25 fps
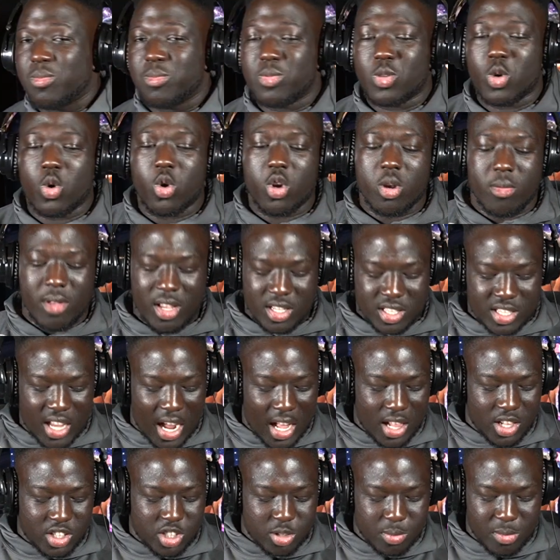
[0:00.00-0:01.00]
Quarterback
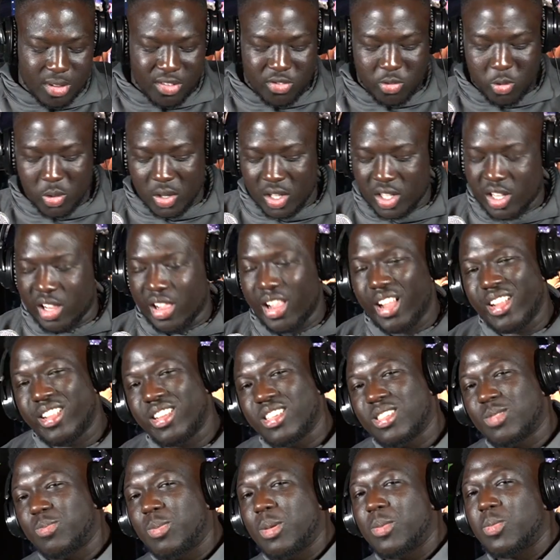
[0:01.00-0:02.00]
Skylar Smith wanted to let
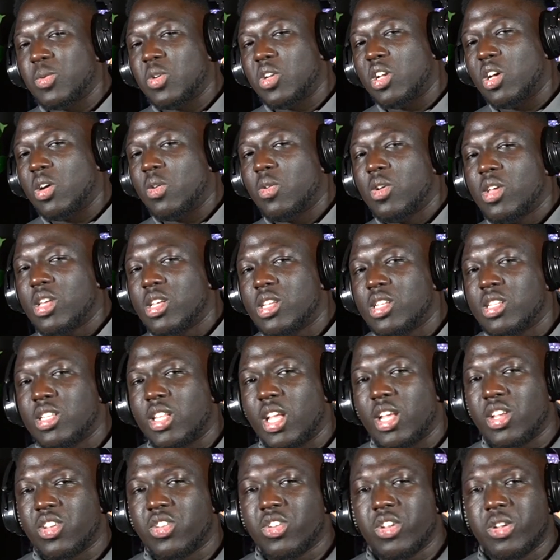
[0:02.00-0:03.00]
these people know
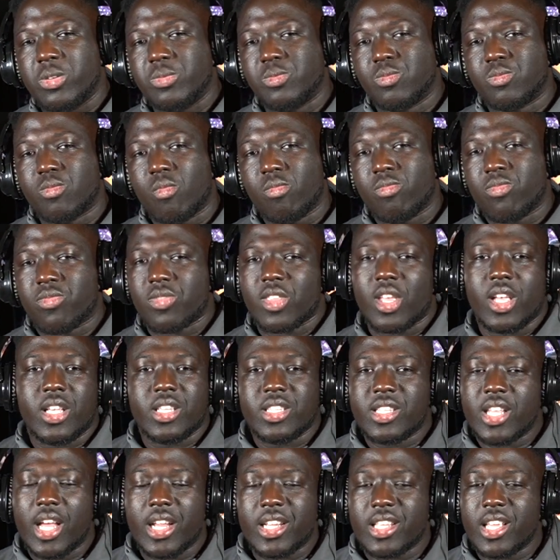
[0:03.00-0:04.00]
that, you know, he's
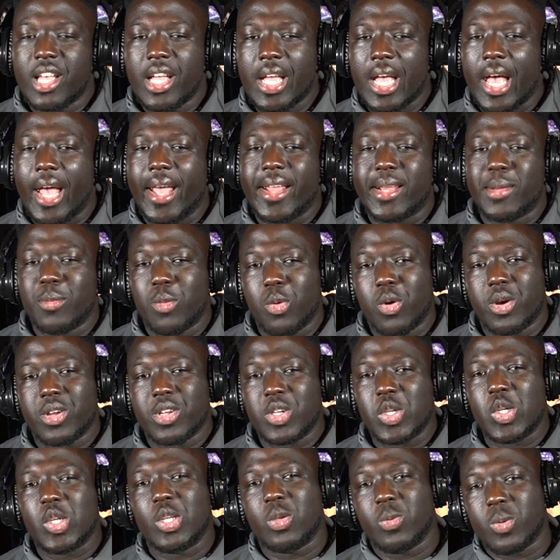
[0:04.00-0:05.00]
not a young guy anymore. You
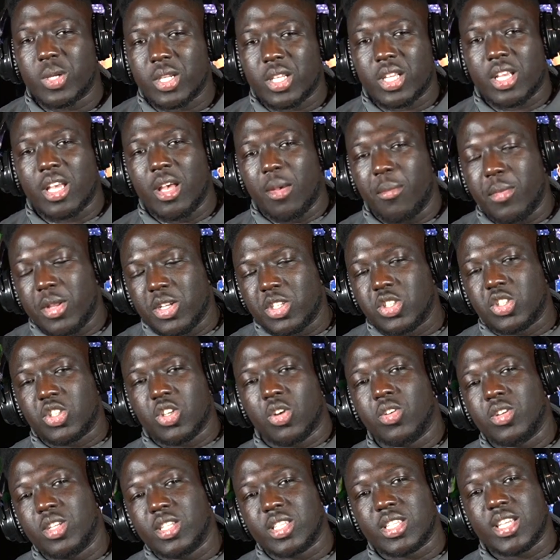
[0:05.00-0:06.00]
know, he wanted to come in and
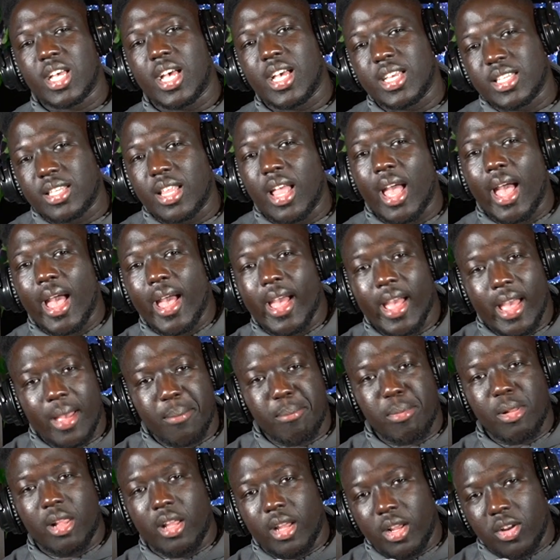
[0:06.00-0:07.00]
show these guys that I
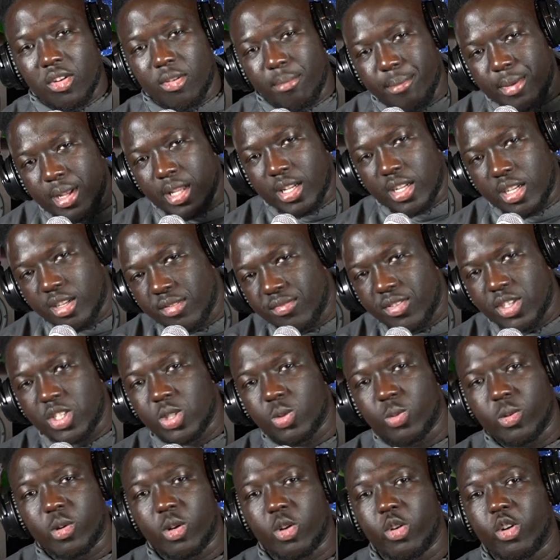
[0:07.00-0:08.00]
plan on being a
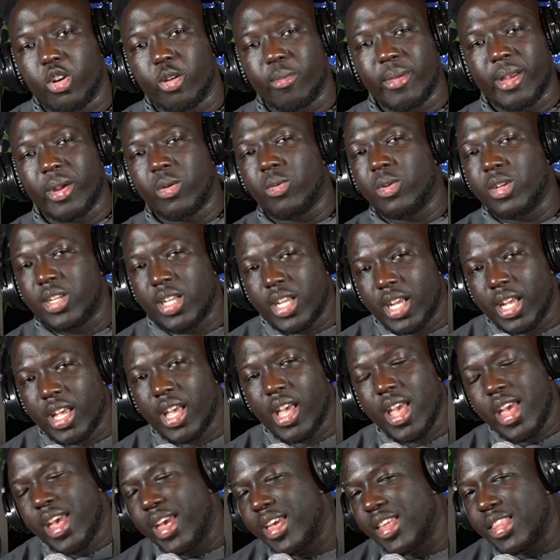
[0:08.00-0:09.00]
Division I quarterback one day,
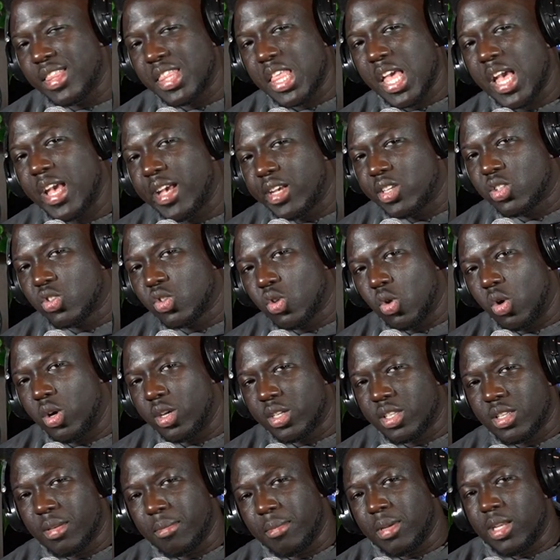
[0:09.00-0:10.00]
and that is going
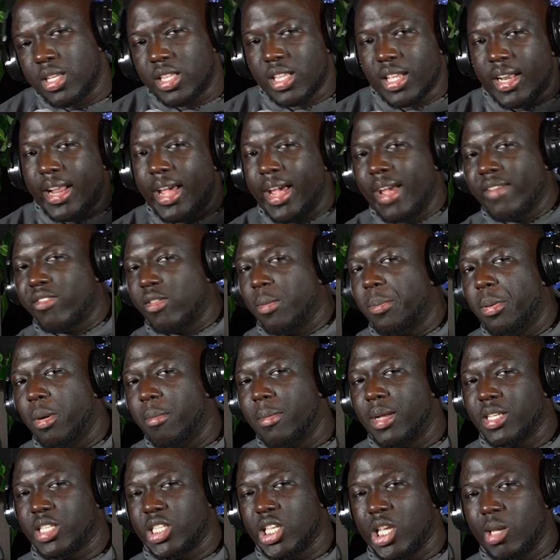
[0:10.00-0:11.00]
to mean that I have to put
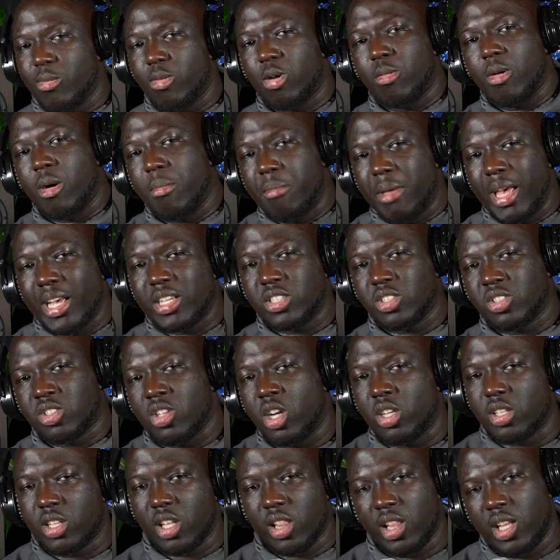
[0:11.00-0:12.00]
my team on my back and
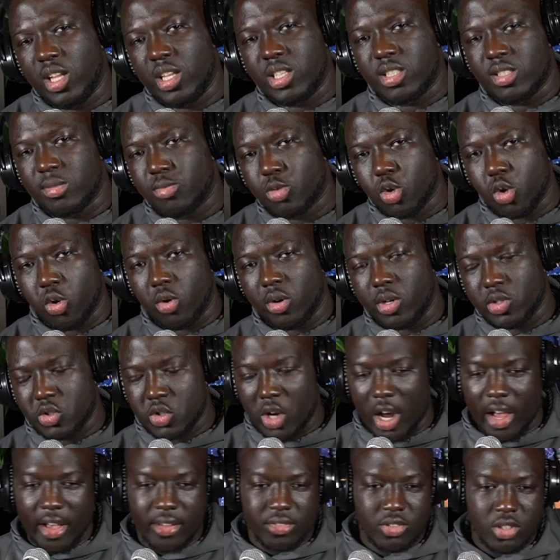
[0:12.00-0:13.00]
start to lead some scoring
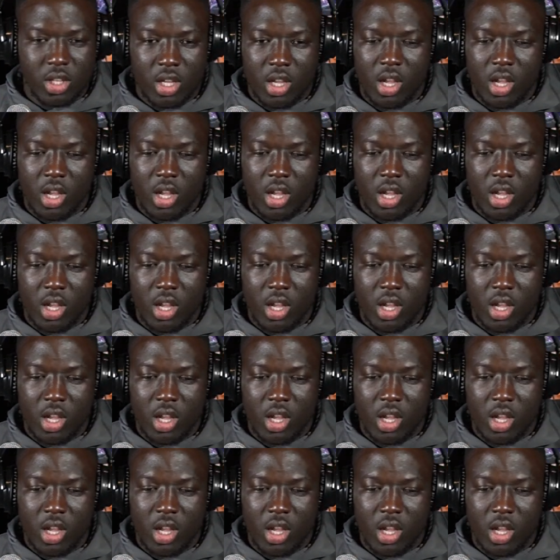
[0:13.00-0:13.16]
drives.